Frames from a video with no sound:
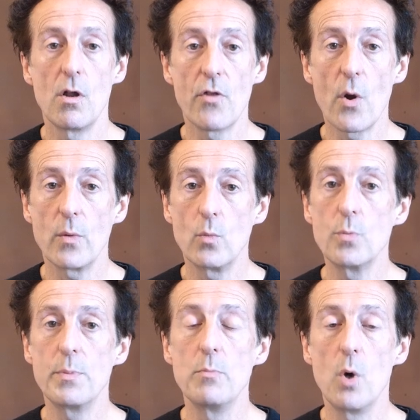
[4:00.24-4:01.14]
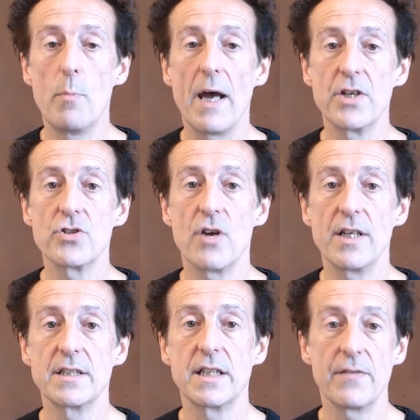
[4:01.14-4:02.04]
although it would be more
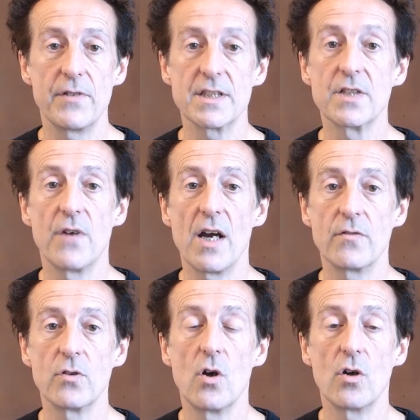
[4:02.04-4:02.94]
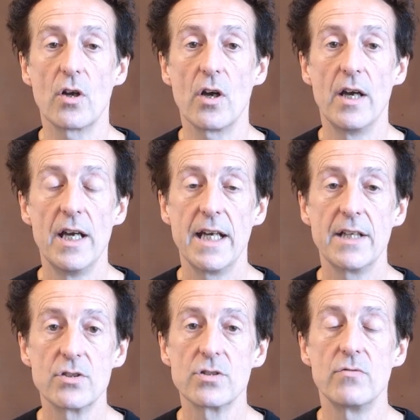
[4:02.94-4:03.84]
penetrating if it survived longer,
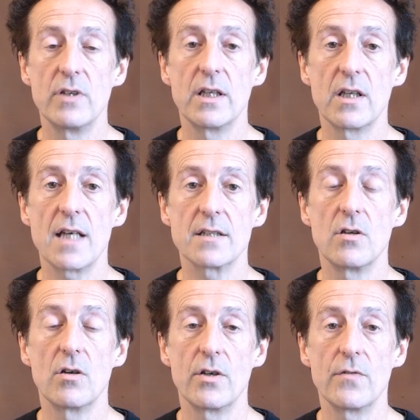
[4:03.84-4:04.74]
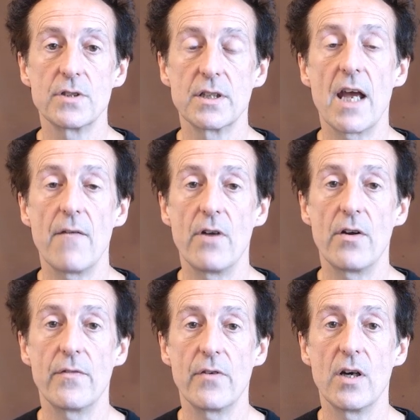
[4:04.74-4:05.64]
it doesn't really last long enough to get
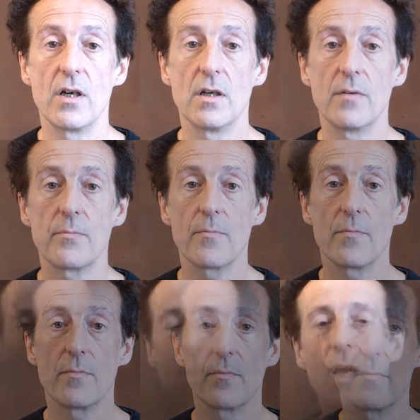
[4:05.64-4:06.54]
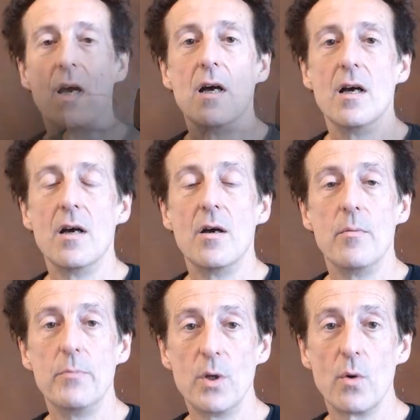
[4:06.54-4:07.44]
very far.
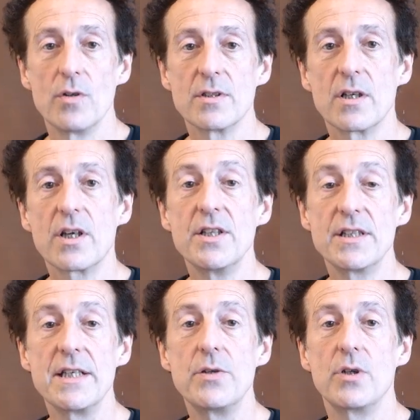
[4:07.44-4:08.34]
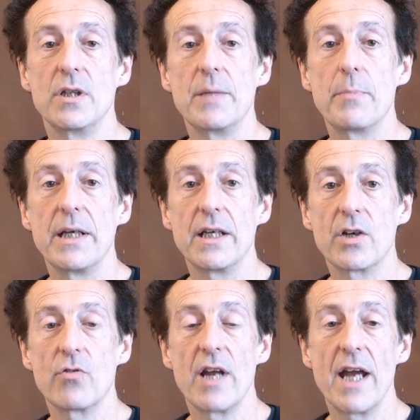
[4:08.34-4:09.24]
Muons are continually being
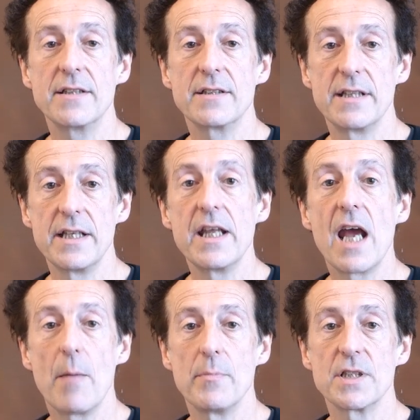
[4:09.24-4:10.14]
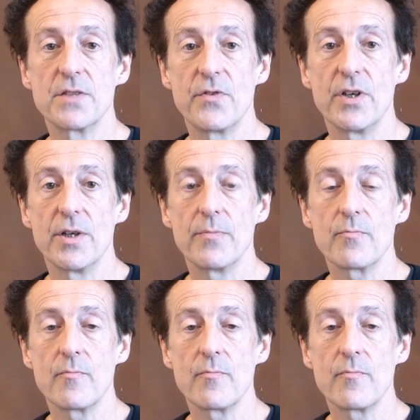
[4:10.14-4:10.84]
created in the atmosphere,